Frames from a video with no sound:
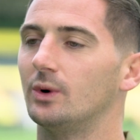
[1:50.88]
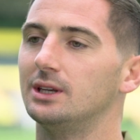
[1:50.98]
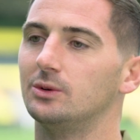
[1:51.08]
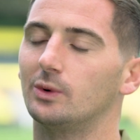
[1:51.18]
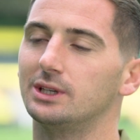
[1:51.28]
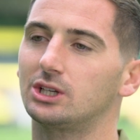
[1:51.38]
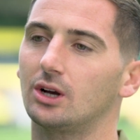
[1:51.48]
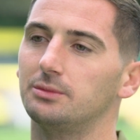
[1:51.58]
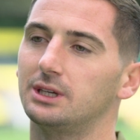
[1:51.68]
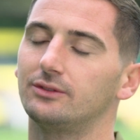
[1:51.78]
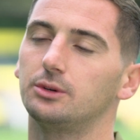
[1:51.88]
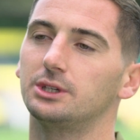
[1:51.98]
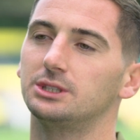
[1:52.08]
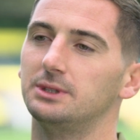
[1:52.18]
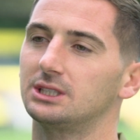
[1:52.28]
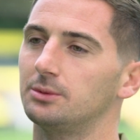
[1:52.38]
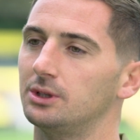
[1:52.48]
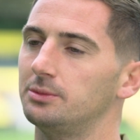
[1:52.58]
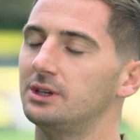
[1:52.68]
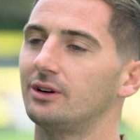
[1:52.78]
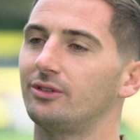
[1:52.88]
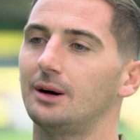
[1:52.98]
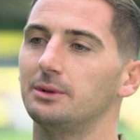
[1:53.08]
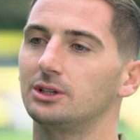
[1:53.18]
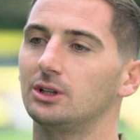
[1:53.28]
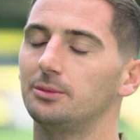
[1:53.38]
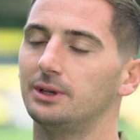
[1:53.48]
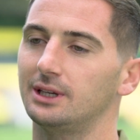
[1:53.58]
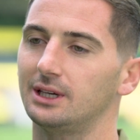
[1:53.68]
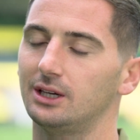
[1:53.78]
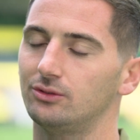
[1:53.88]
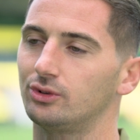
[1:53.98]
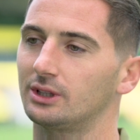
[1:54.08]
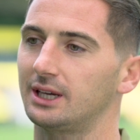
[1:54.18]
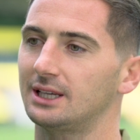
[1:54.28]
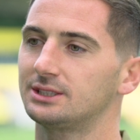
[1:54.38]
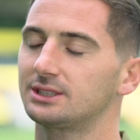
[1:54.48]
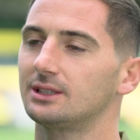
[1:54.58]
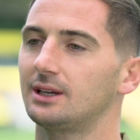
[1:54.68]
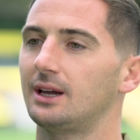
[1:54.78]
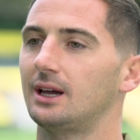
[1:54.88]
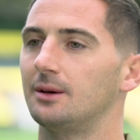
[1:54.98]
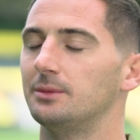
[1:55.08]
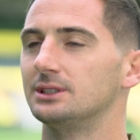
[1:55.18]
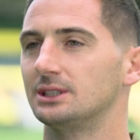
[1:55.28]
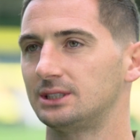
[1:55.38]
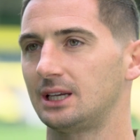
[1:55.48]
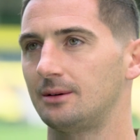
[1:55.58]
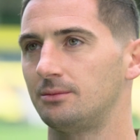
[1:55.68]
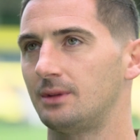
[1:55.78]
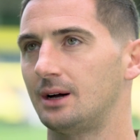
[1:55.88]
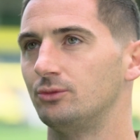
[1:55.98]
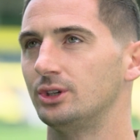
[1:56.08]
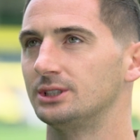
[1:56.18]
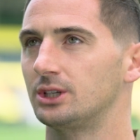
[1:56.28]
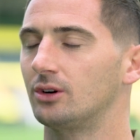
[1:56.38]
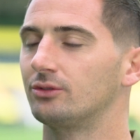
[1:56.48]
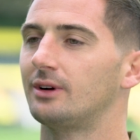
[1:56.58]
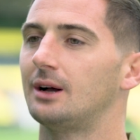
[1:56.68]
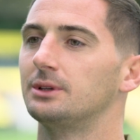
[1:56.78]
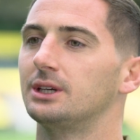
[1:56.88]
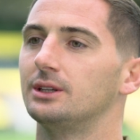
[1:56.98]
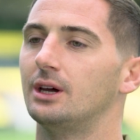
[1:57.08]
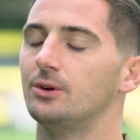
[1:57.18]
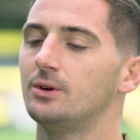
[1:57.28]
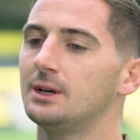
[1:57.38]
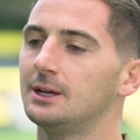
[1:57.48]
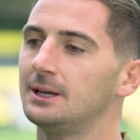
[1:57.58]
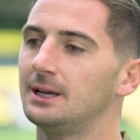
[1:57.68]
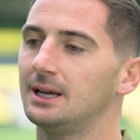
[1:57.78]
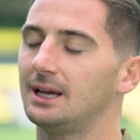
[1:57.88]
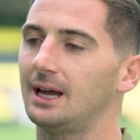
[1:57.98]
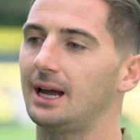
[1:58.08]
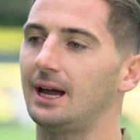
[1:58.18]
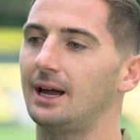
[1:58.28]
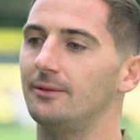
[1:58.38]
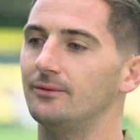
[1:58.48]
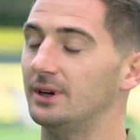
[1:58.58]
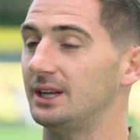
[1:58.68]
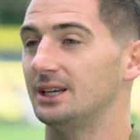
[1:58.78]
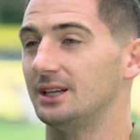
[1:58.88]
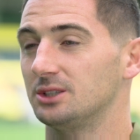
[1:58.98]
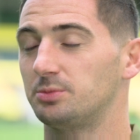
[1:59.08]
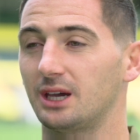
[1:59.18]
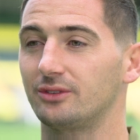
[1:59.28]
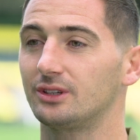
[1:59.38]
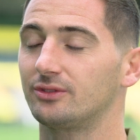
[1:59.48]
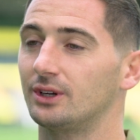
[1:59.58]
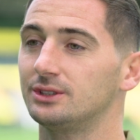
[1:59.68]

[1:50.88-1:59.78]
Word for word: when, when you come here, everybody speaks about it being a family club, and it, it really is. Um, and as I say, I'm, I'm raising a young family here now um, and, it, and it's perfect for